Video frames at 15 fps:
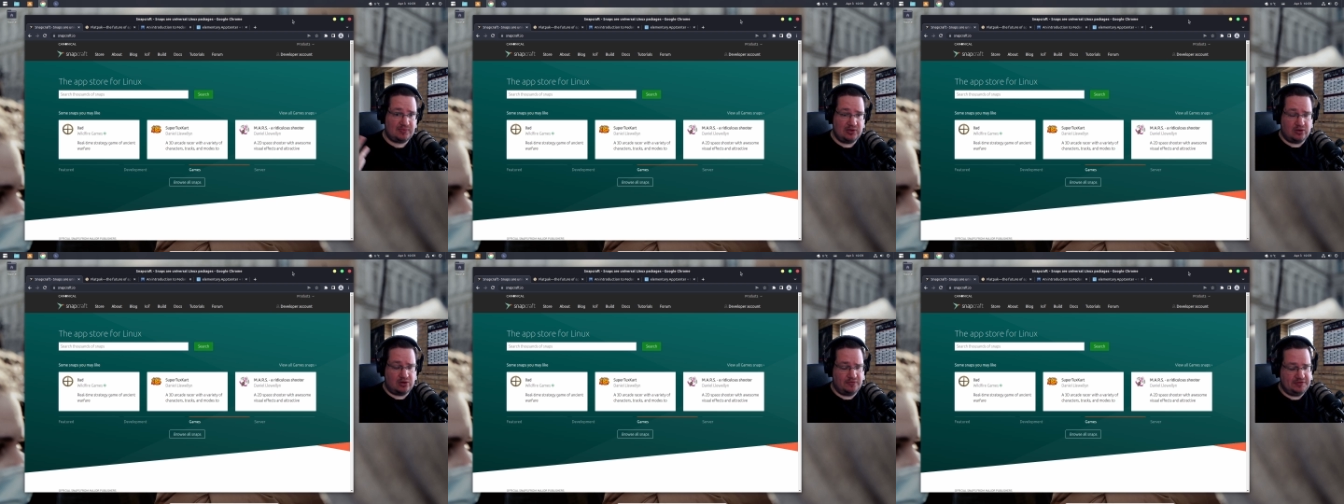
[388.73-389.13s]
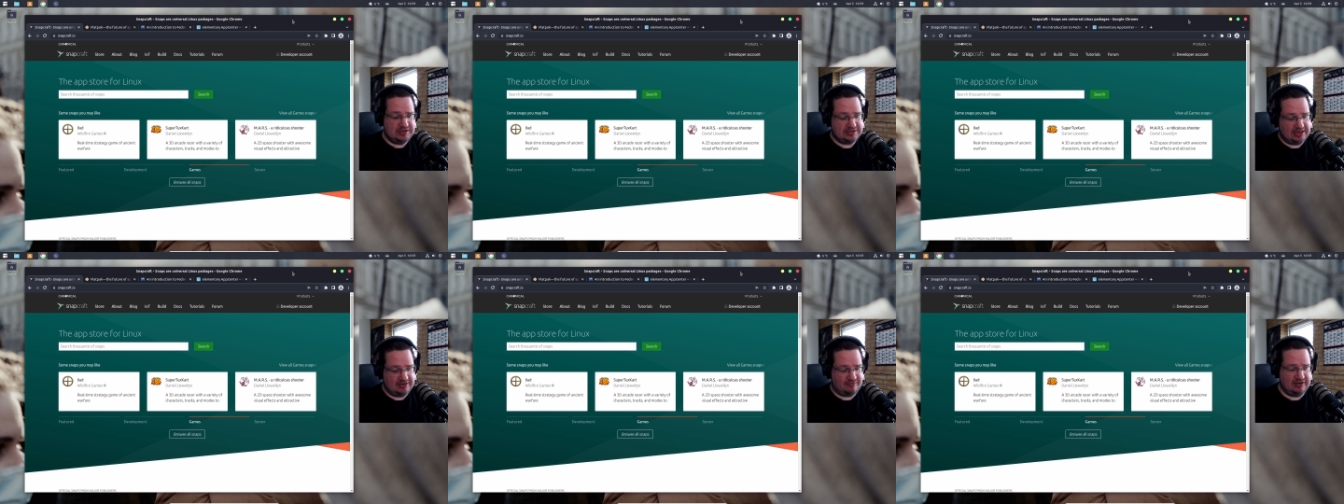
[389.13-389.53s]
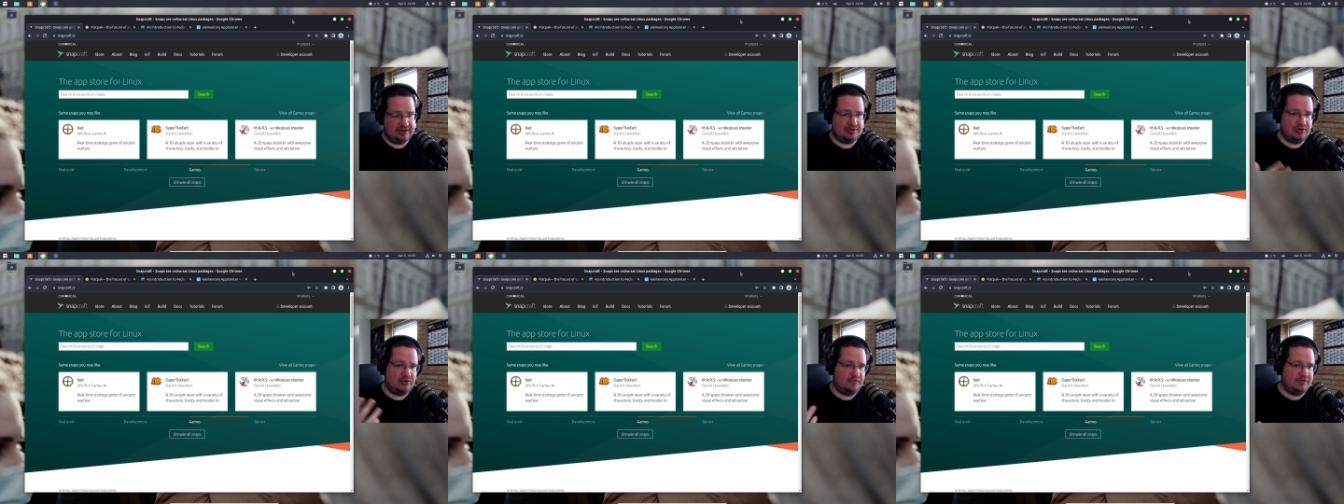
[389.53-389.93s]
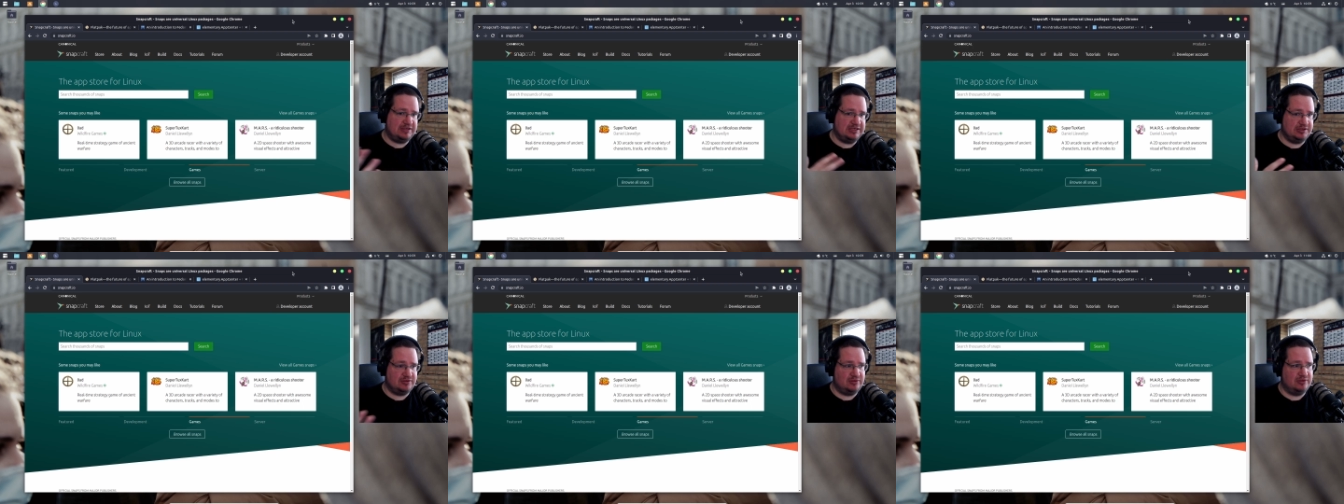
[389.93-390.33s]
all of these kinds of things. I don't know if
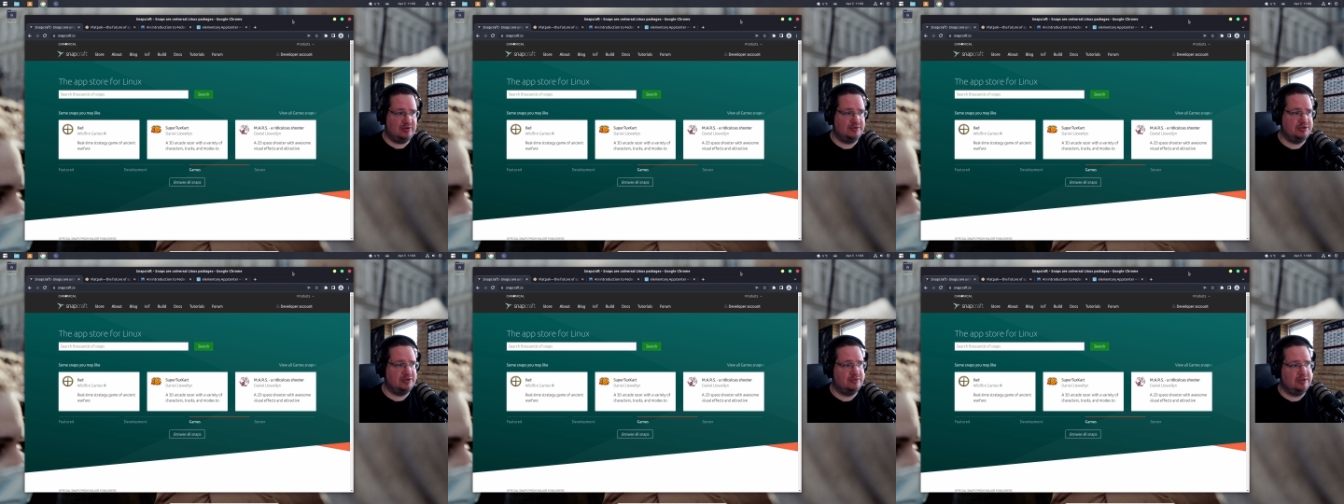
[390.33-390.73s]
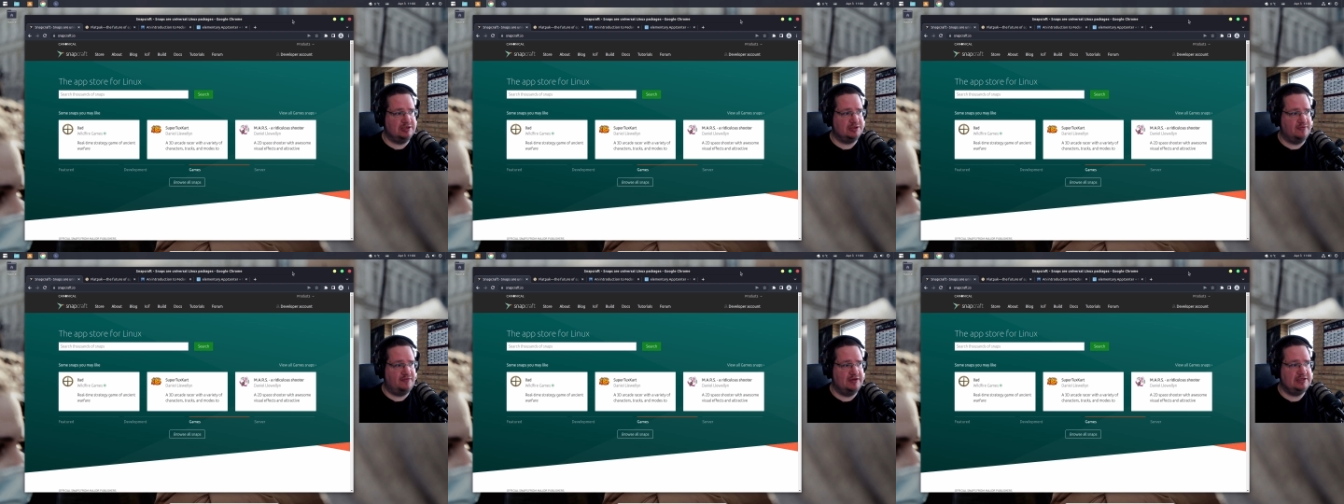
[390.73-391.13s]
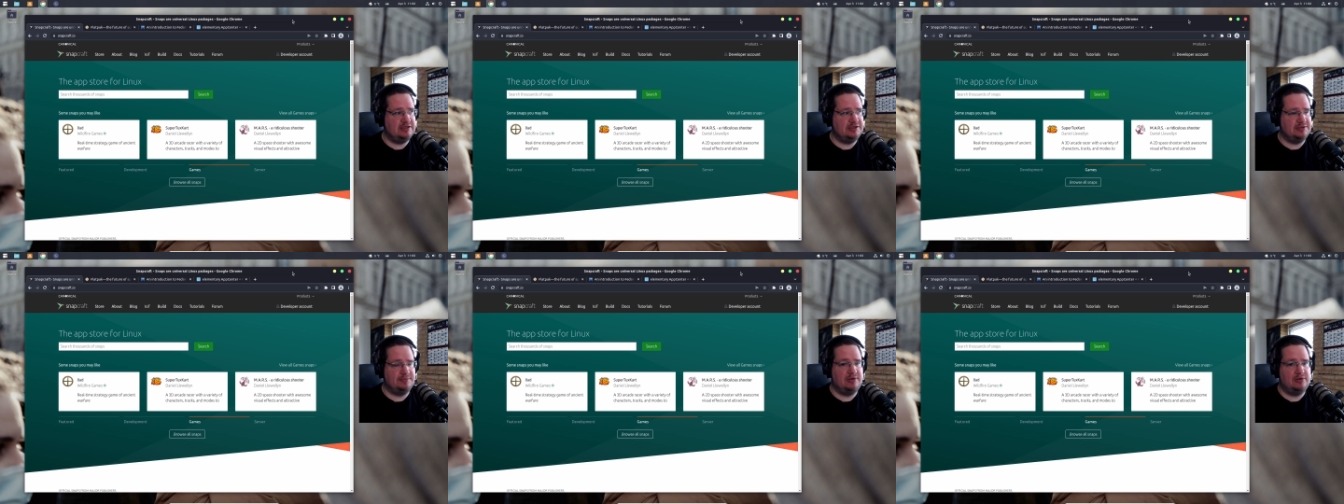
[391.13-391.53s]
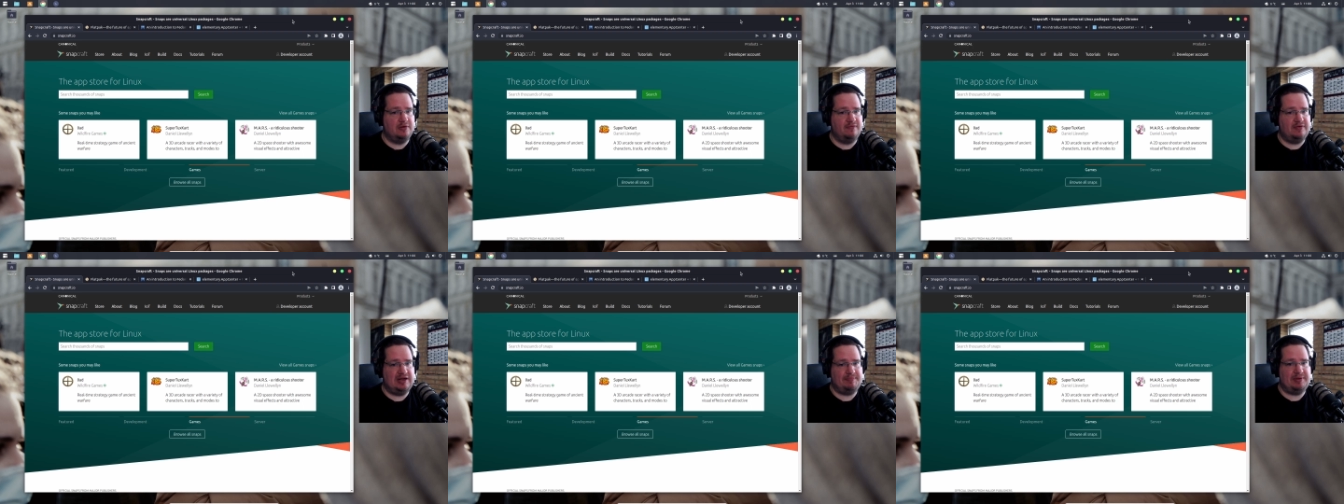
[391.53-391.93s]
Discord also is officially supporting
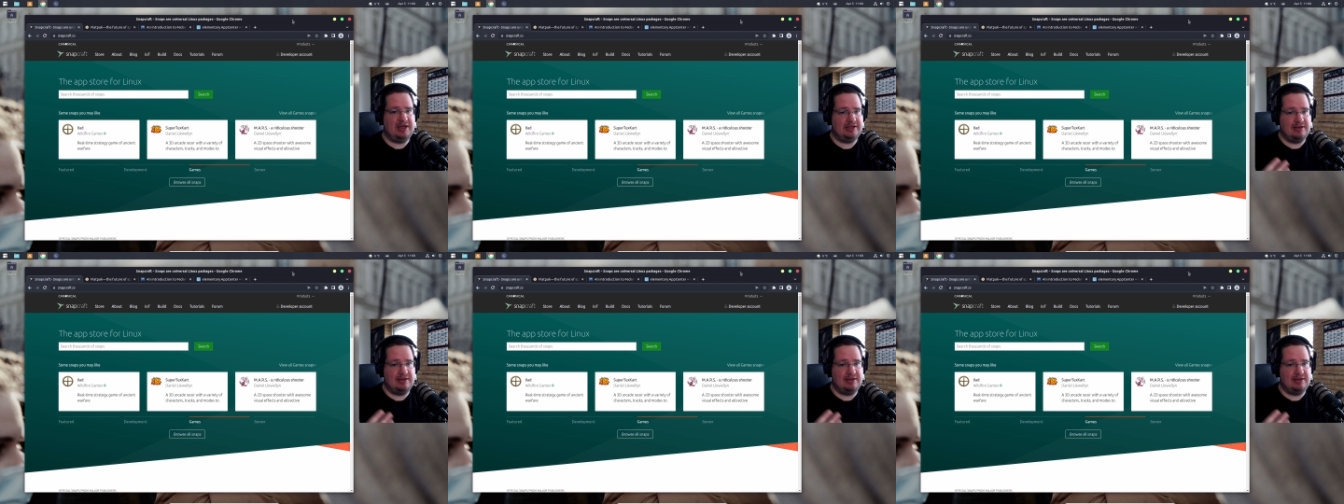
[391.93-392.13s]
Flatpak.